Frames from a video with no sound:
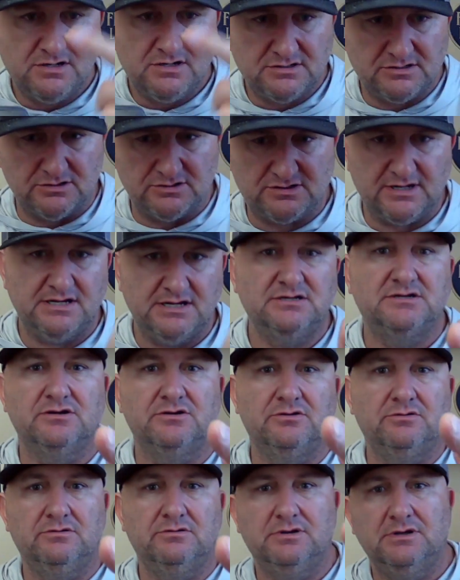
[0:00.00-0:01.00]
So stay
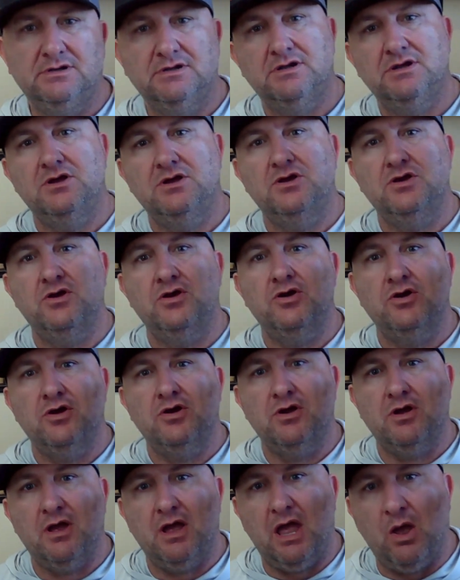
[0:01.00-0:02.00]
tuned
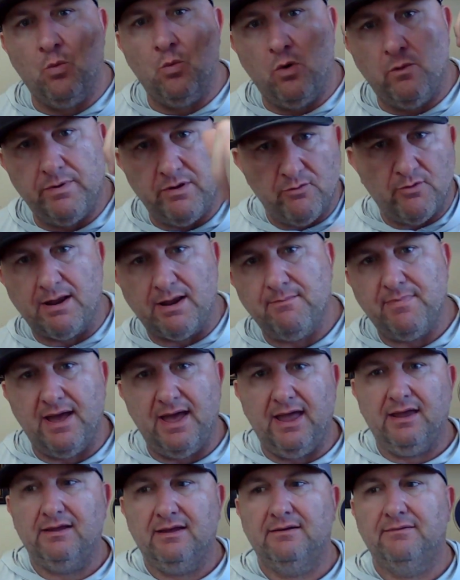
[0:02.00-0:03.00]
and we'll be right back.